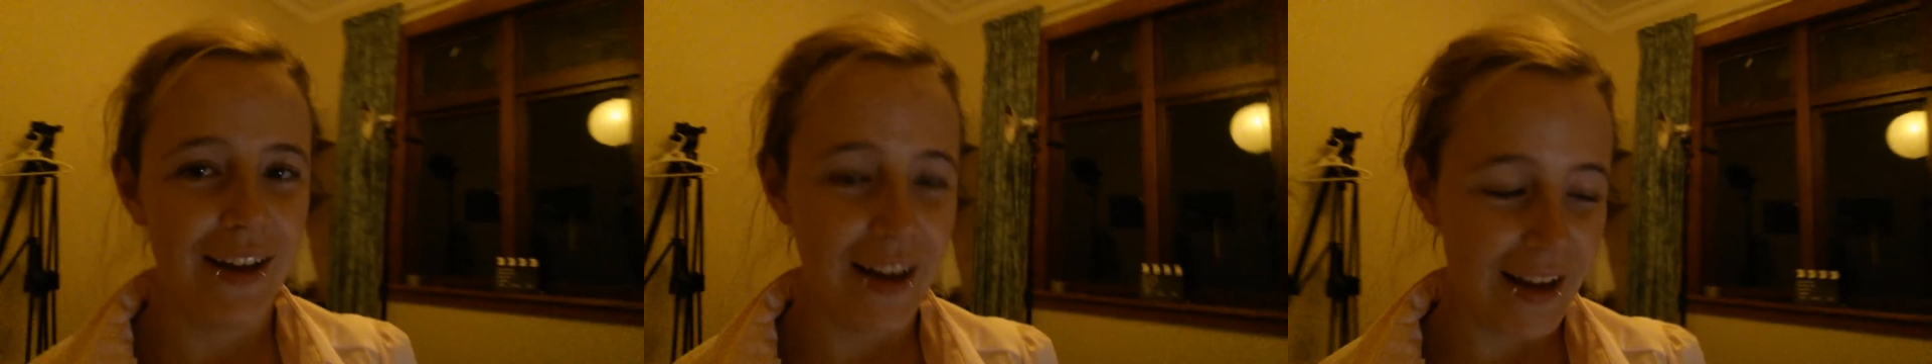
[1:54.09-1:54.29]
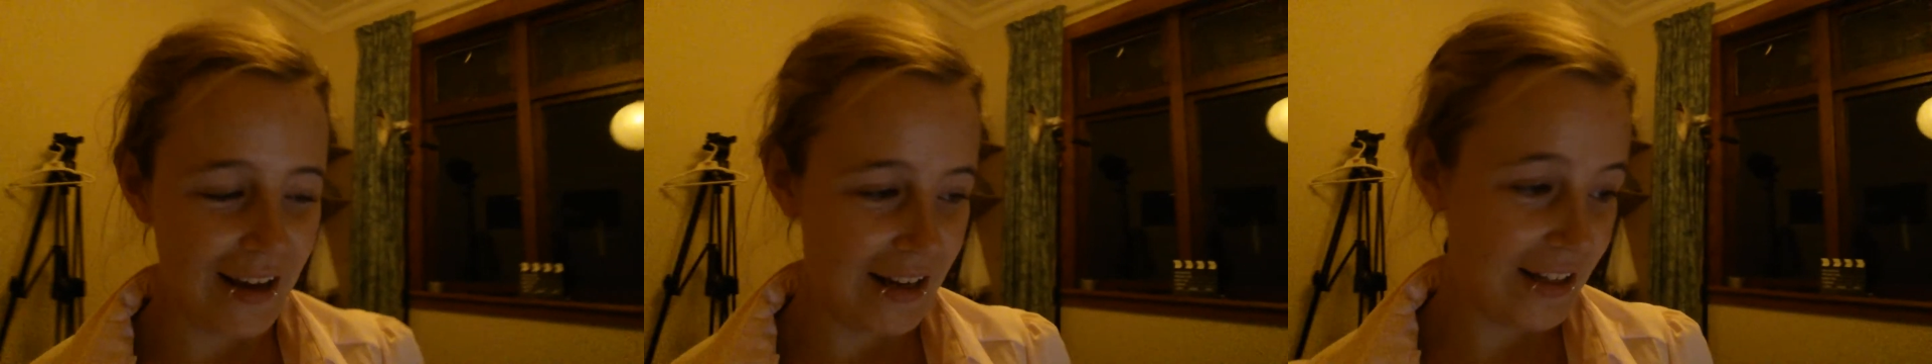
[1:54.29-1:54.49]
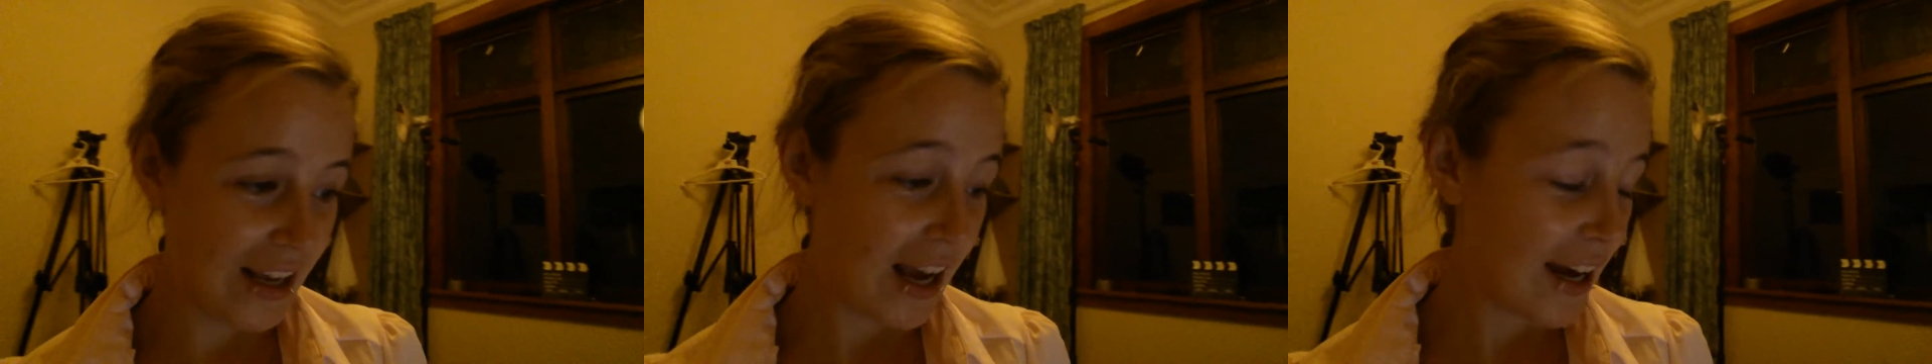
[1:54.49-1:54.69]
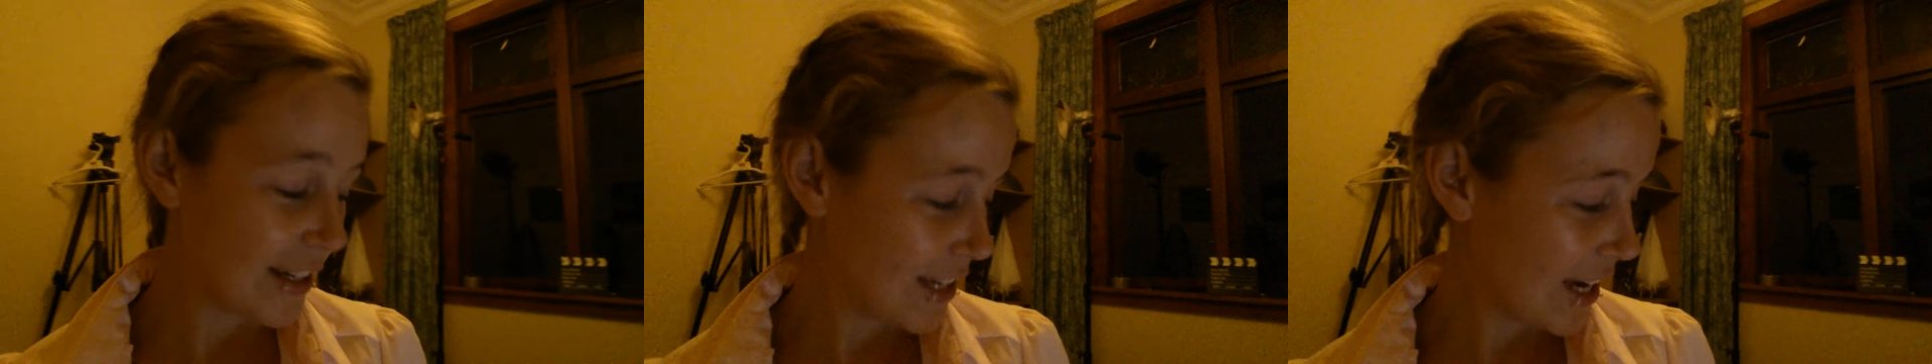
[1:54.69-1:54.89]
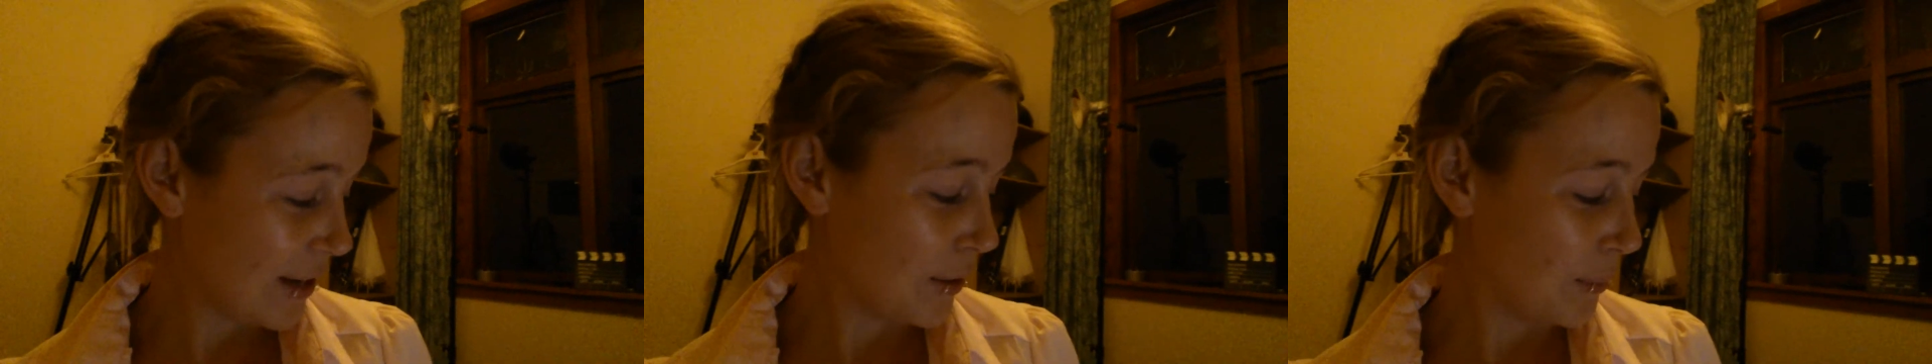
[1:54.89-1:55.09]
and I
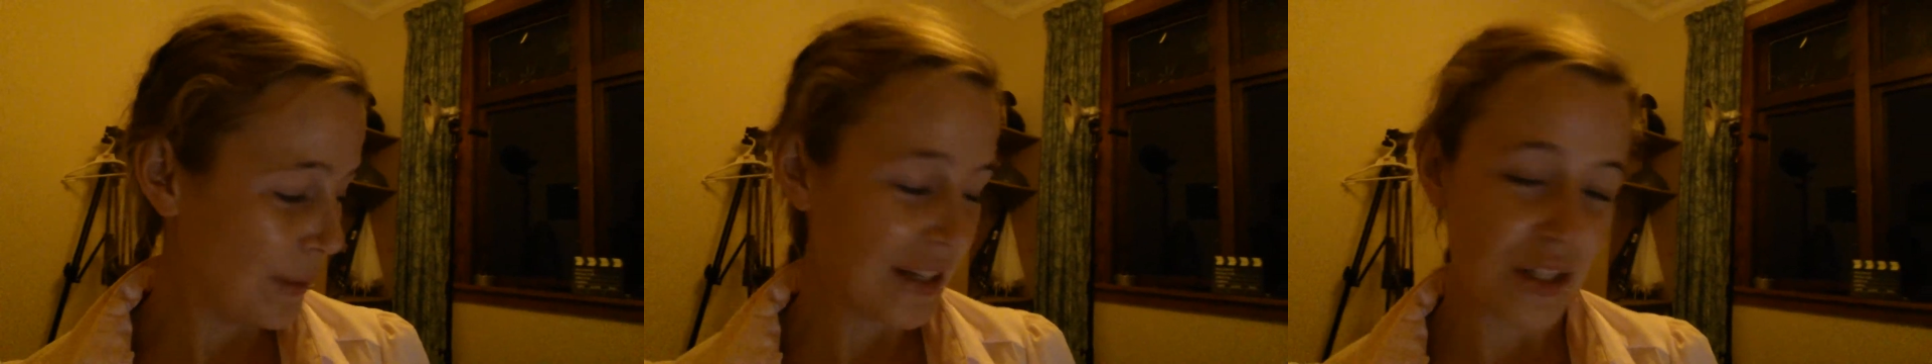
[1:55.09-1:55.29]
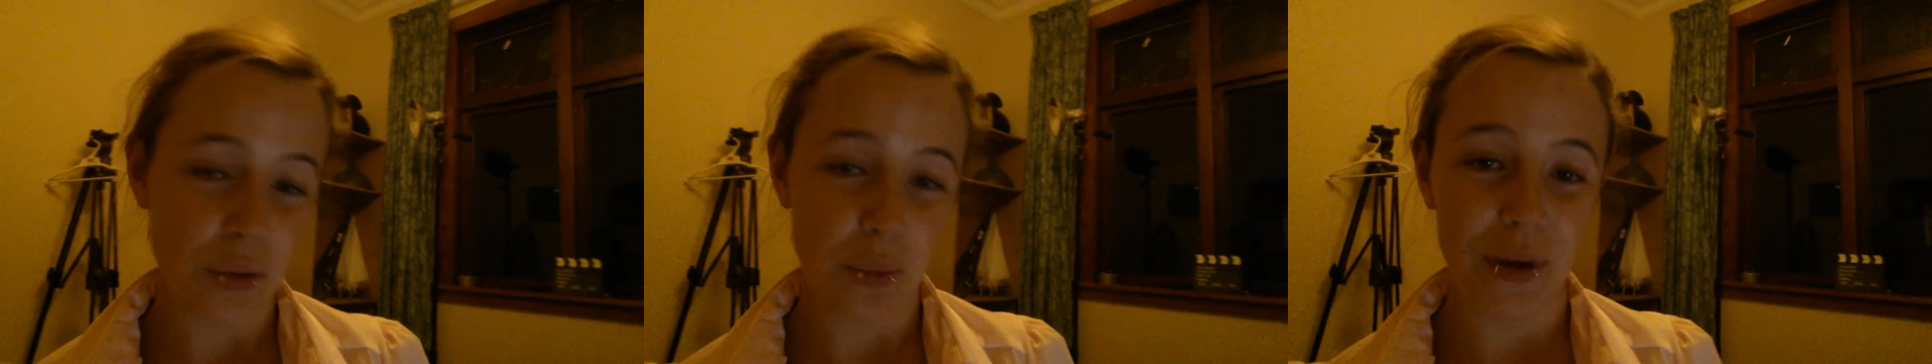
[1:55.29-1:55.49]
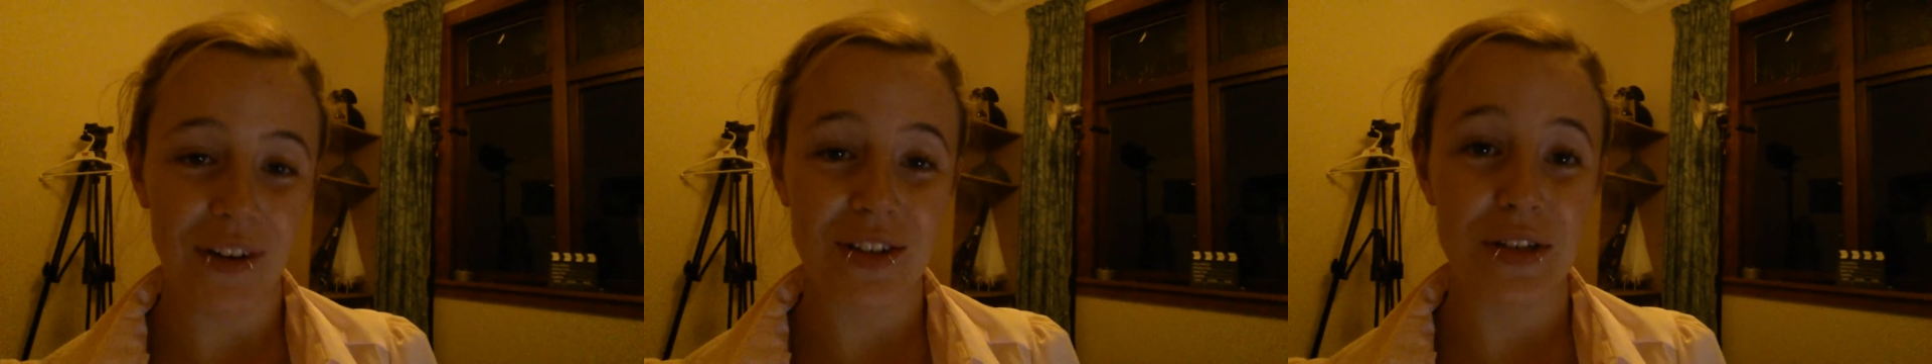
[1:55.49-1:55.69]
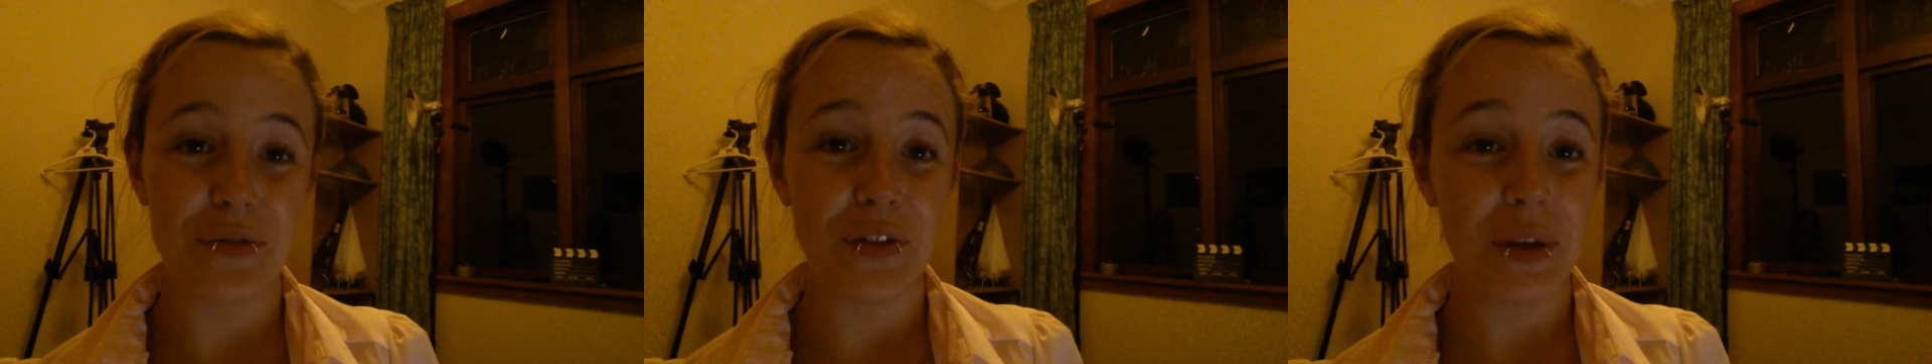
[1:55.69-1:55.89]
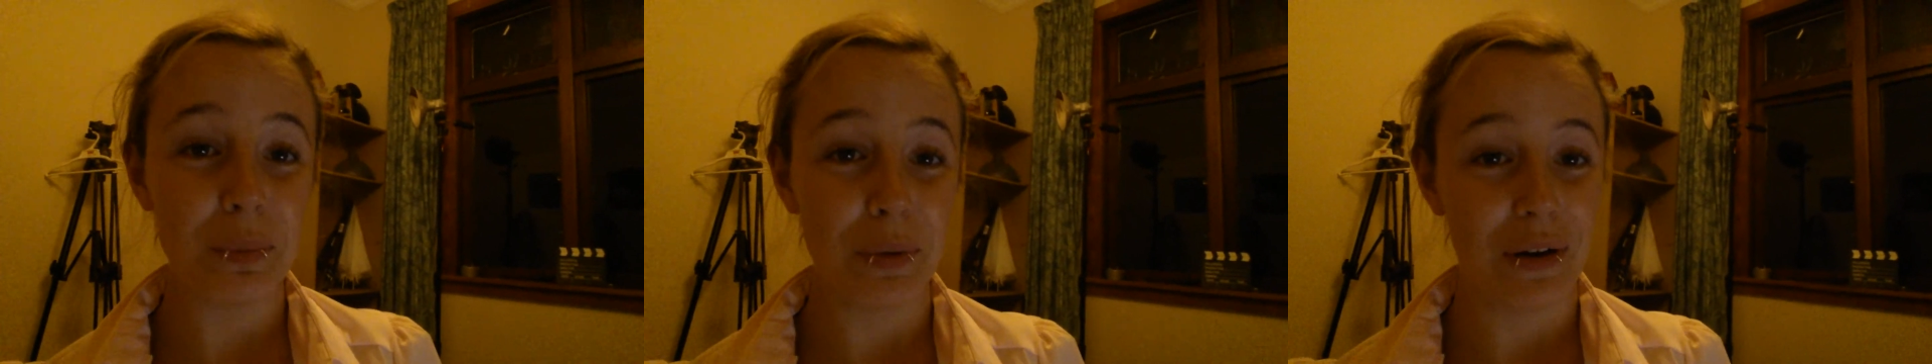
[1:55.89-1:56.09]
cannot wait to wear it to
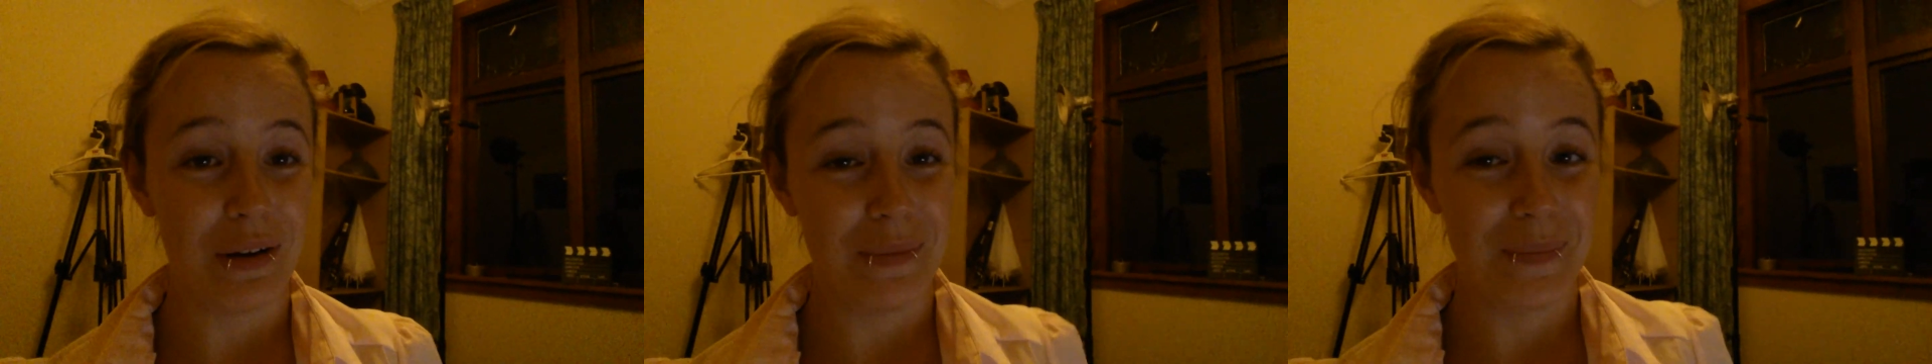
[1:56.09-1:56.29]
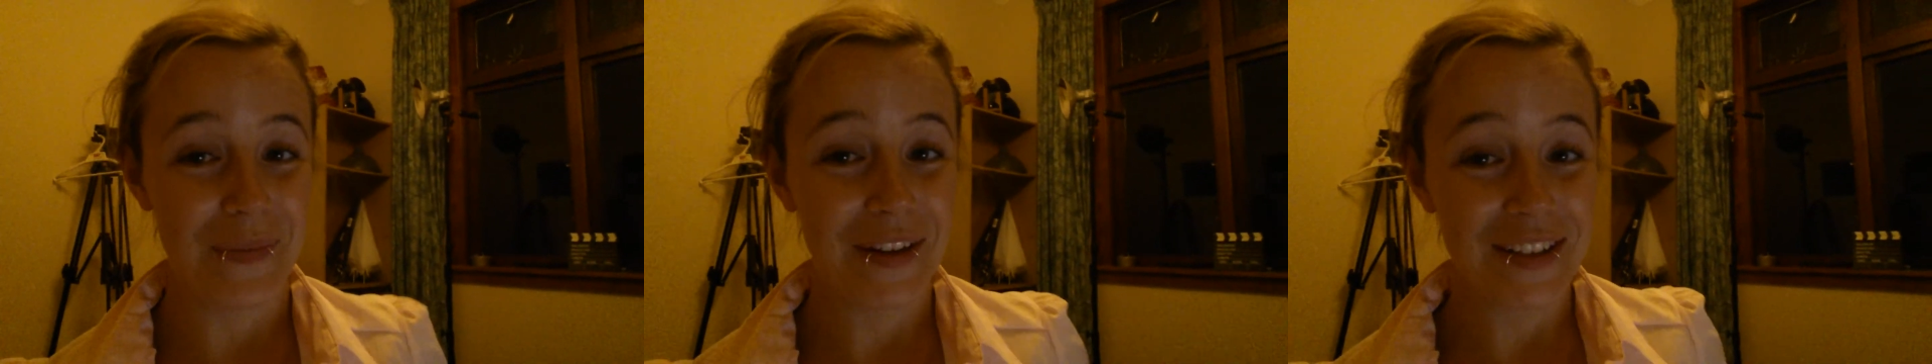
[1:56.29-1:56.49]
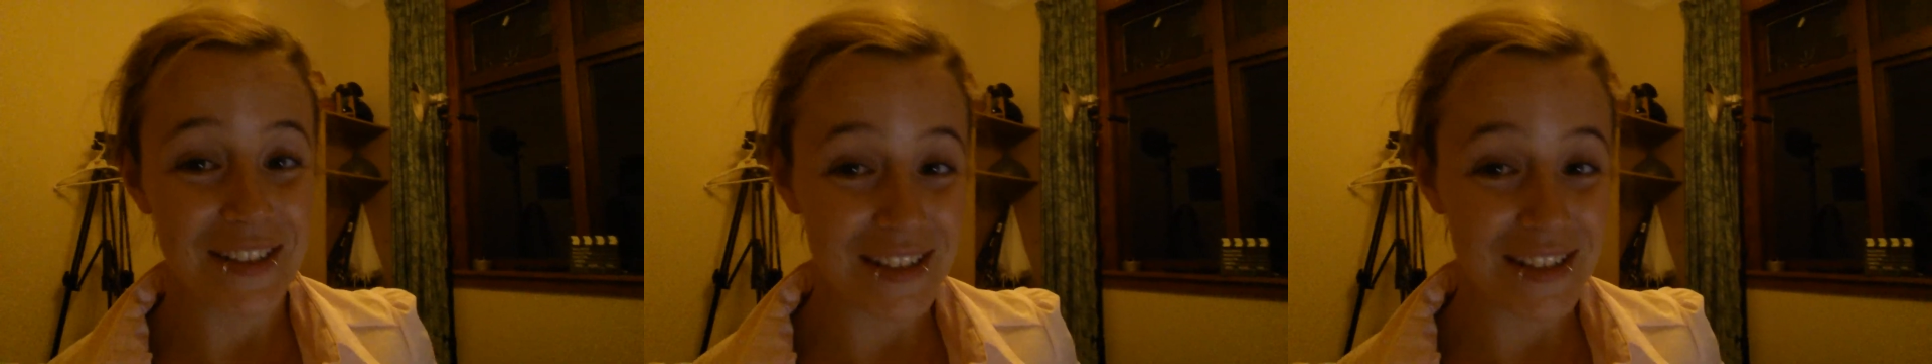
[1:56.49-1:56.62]
VidProm.